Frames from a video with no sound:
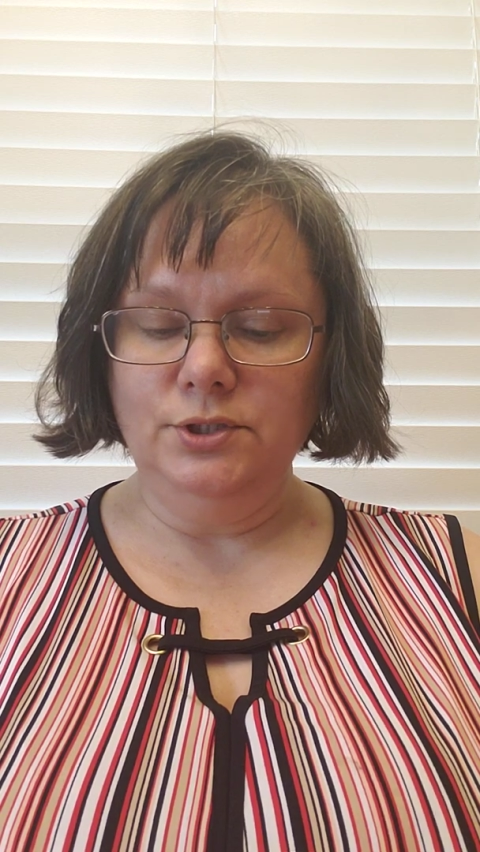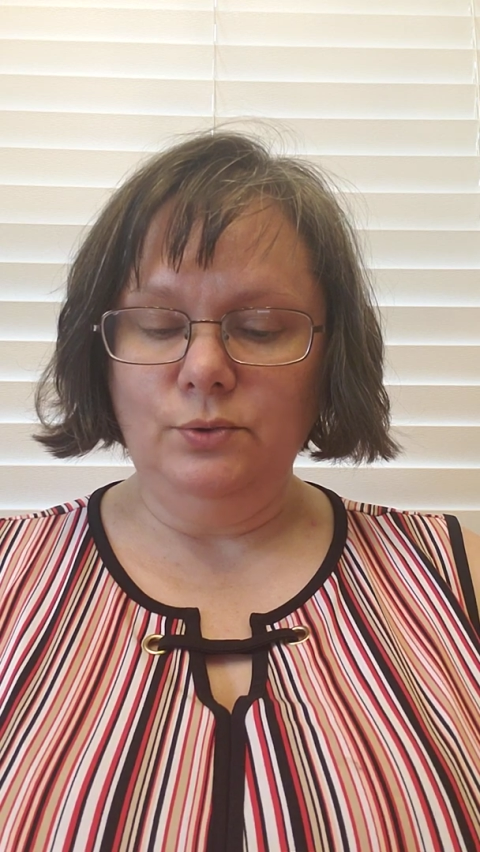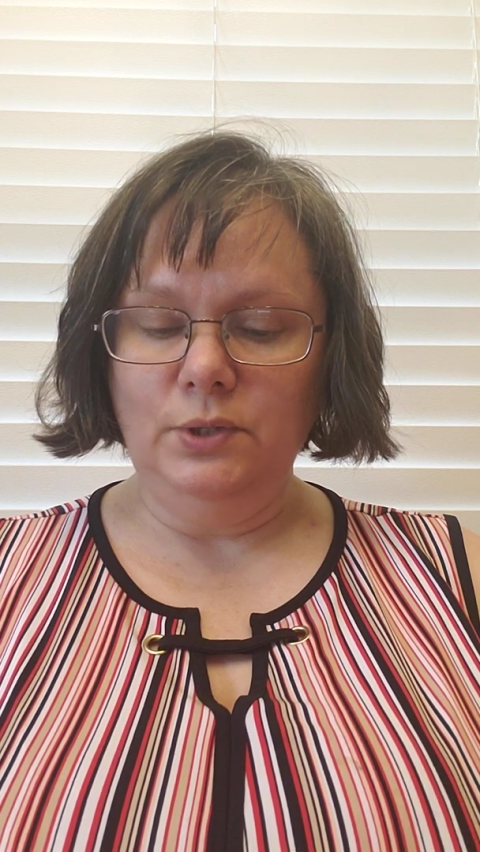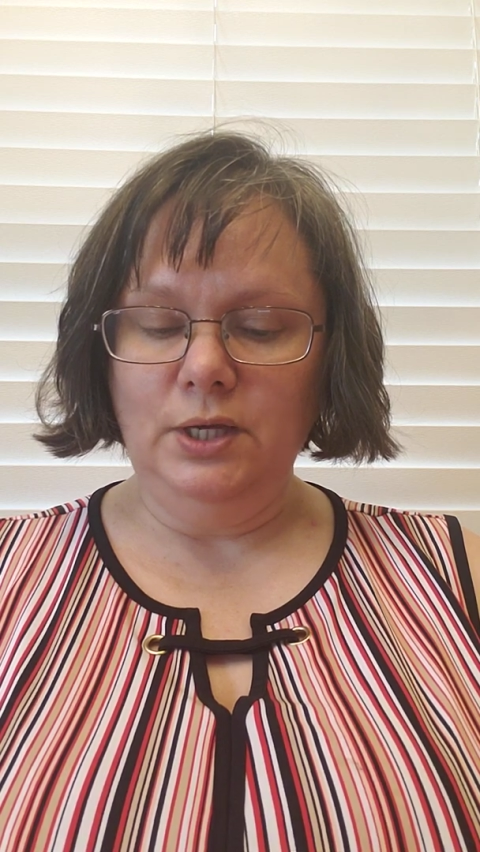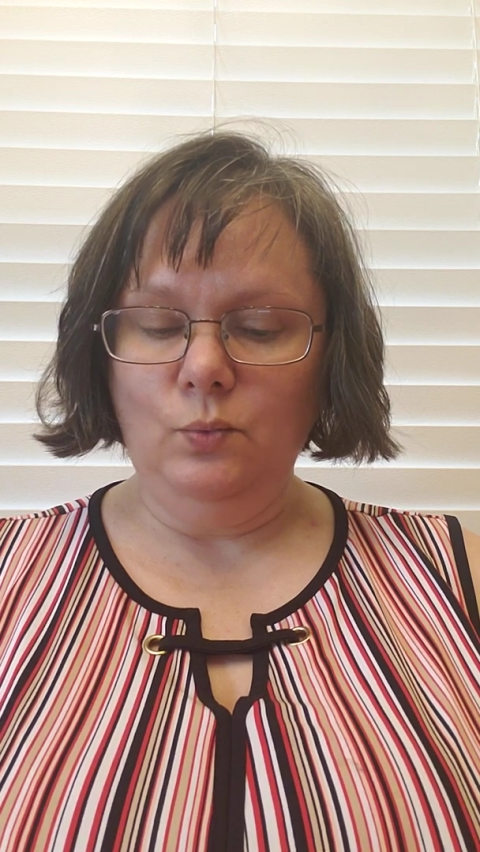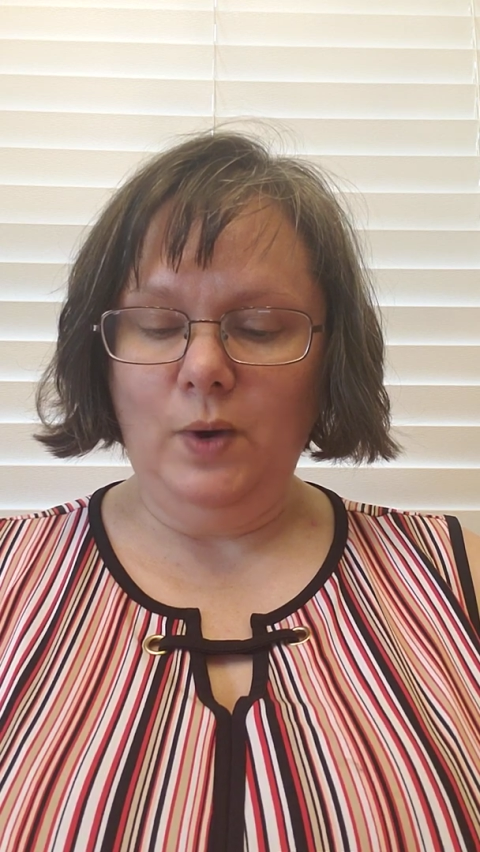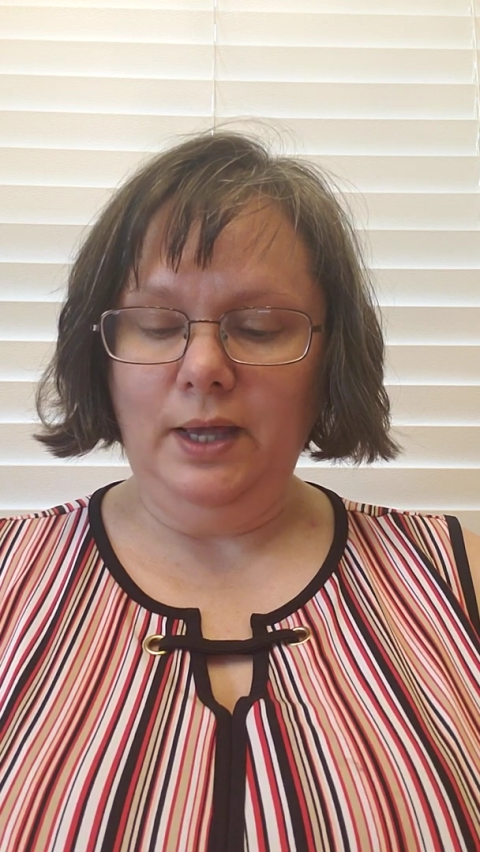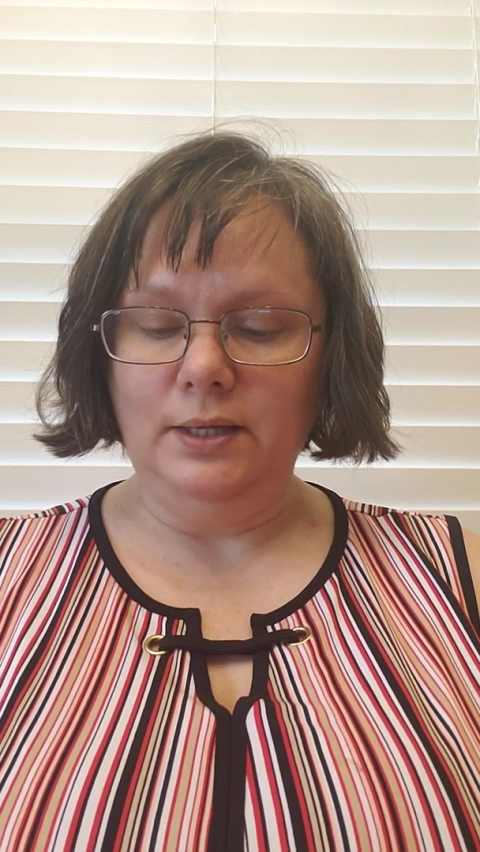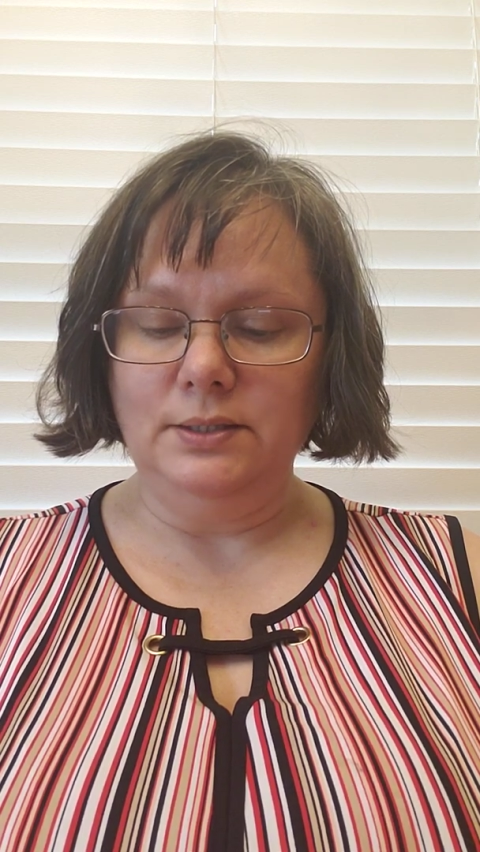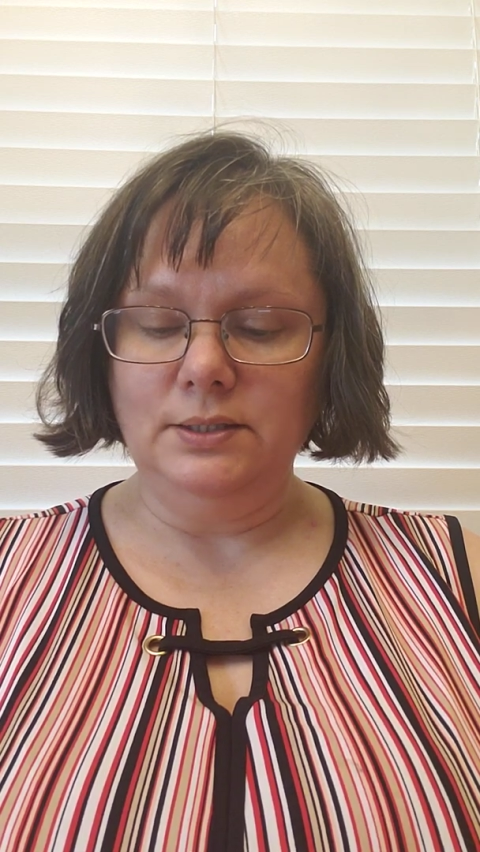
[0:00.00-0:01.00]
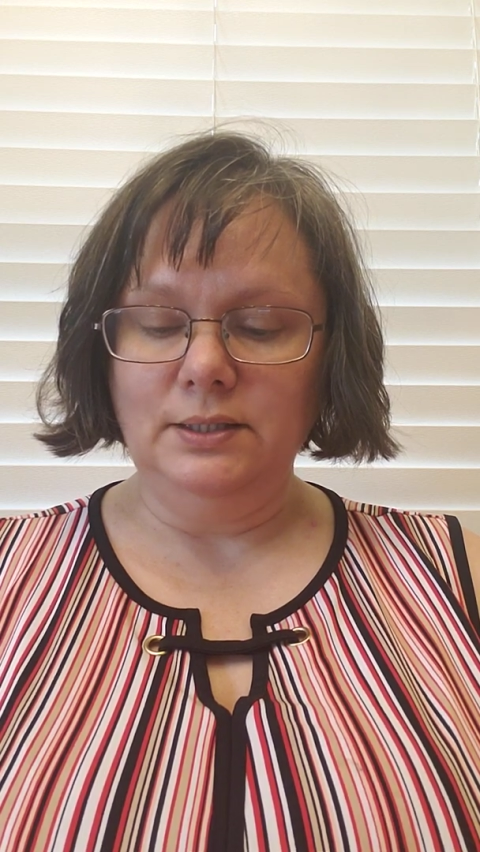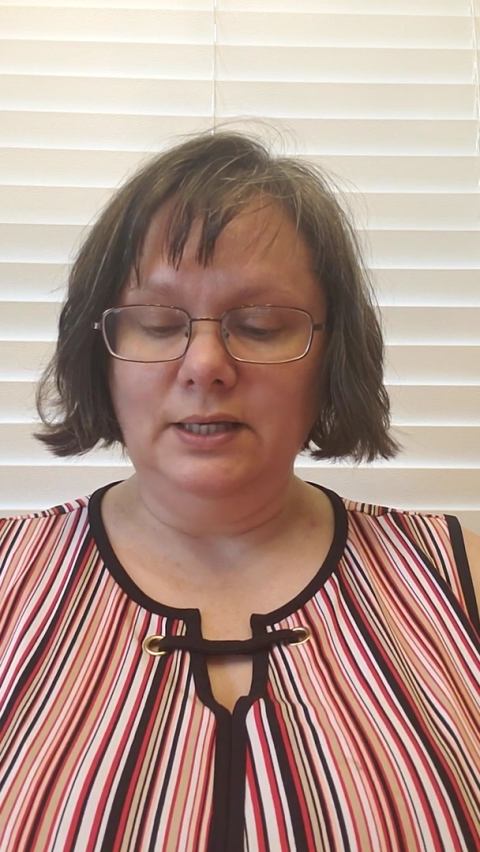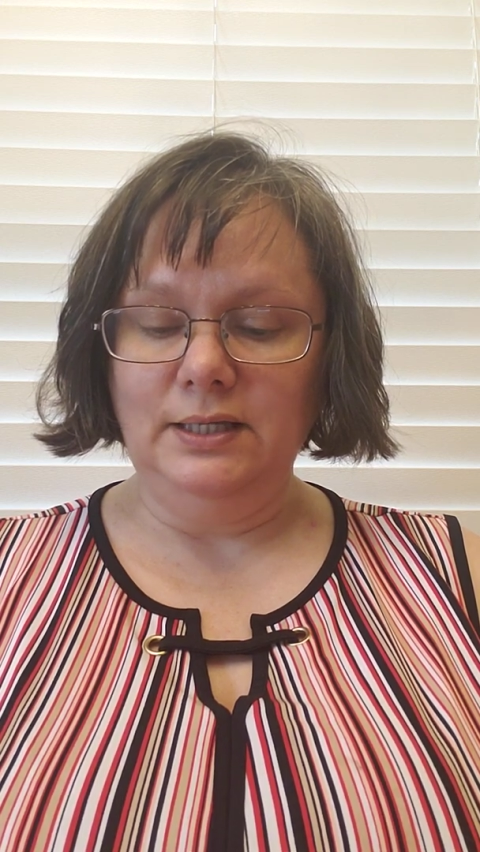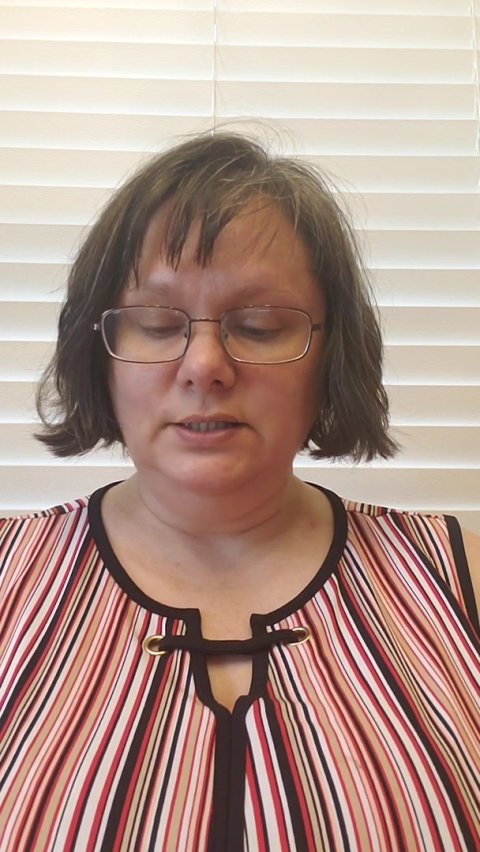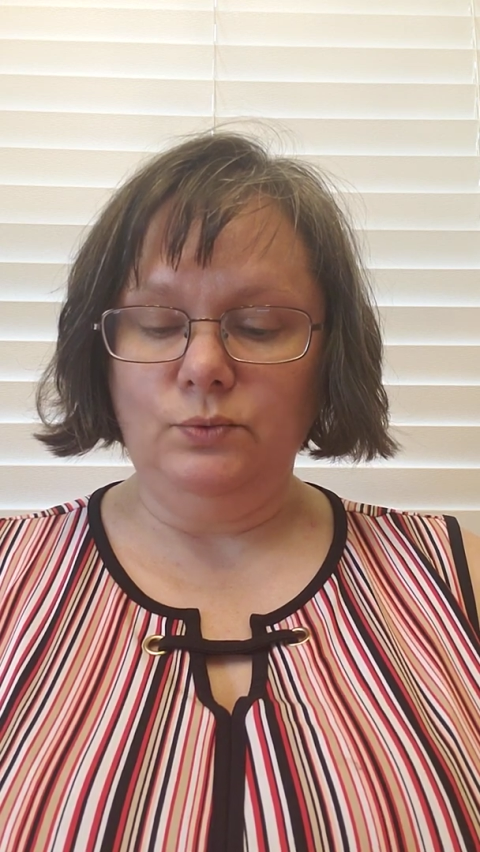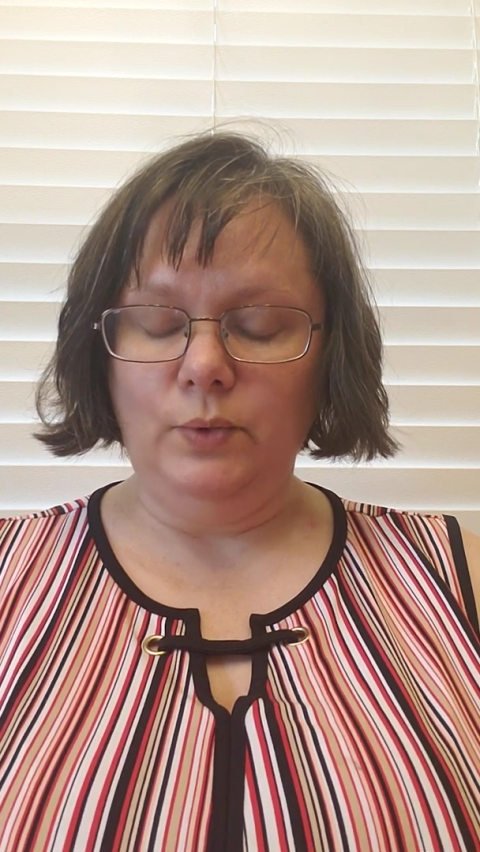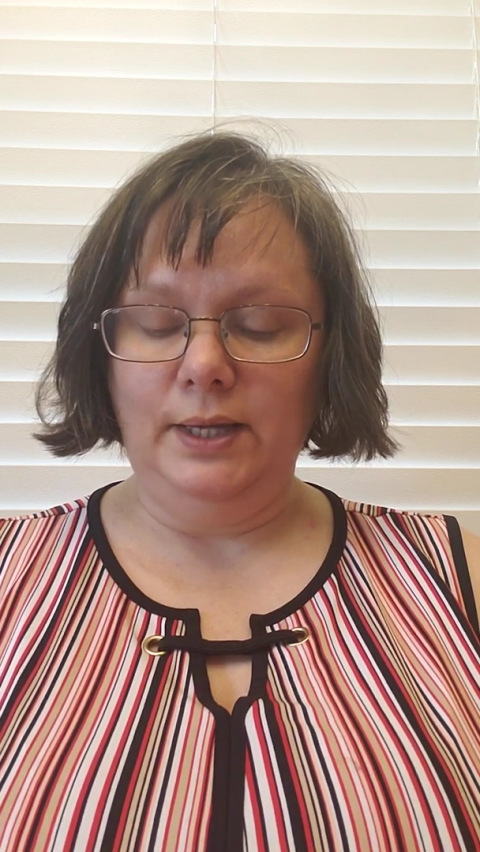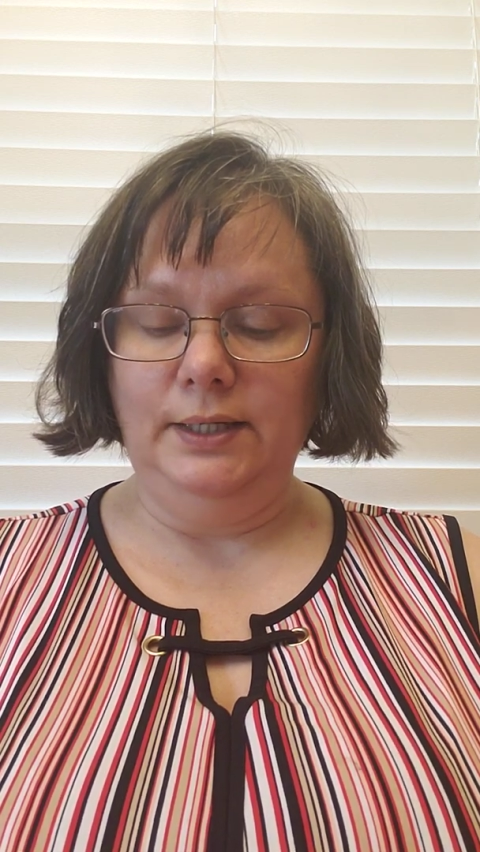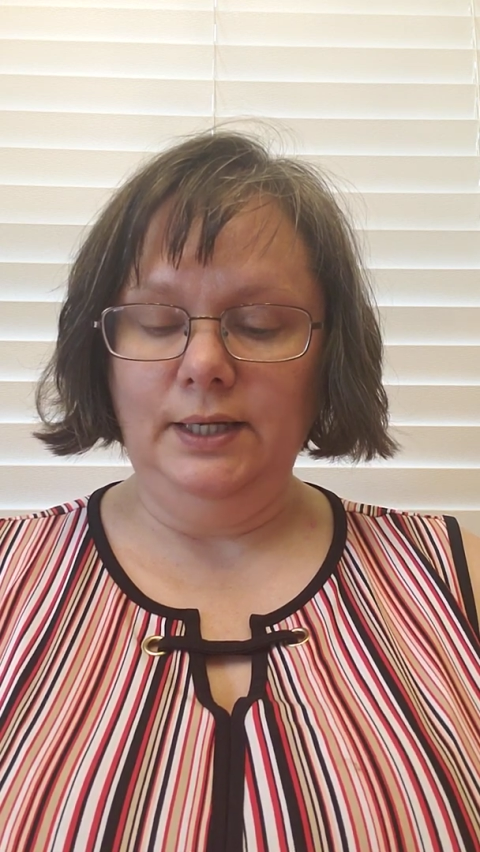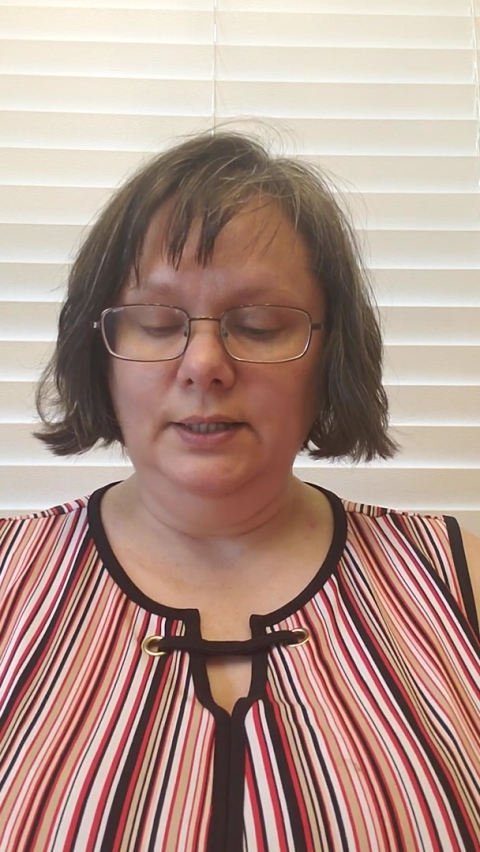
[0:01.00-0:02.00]
soaking wet? Is it
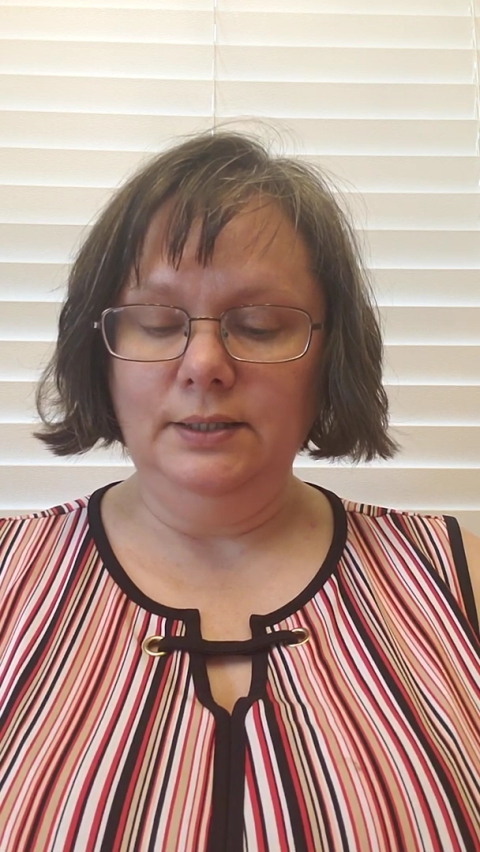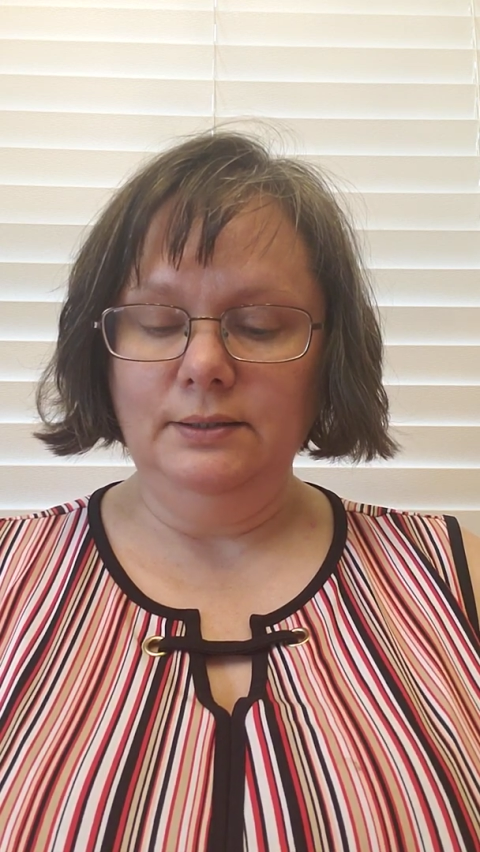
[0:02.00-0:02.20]
raining?"